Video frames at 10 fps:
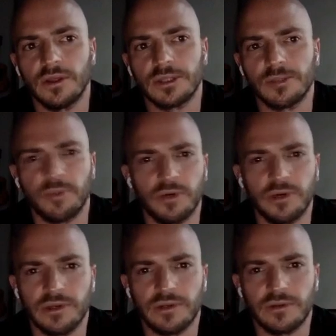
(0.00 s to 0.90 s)

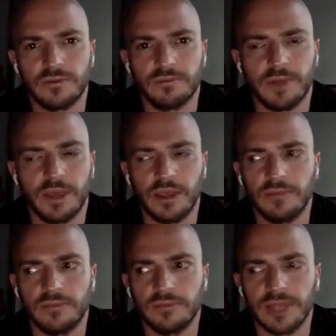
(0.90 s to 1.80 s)
supported
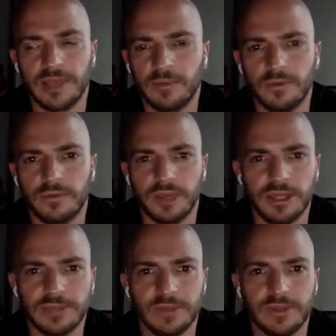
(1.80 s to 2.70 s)
by label
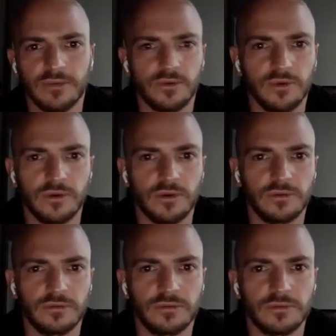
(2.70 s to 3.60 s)
management
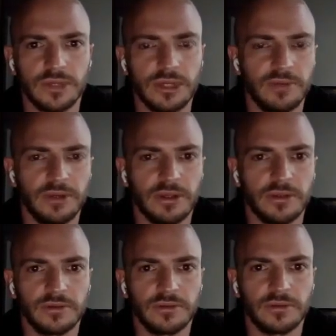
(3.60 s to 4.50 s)
or anybody.
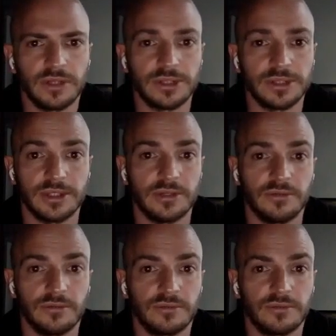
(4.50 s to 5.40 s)
I just
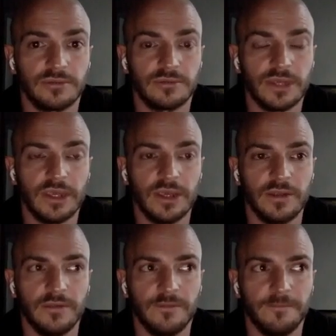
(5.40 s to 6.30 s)
didn't.
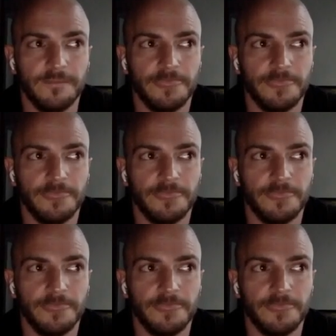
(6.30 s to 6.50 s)
And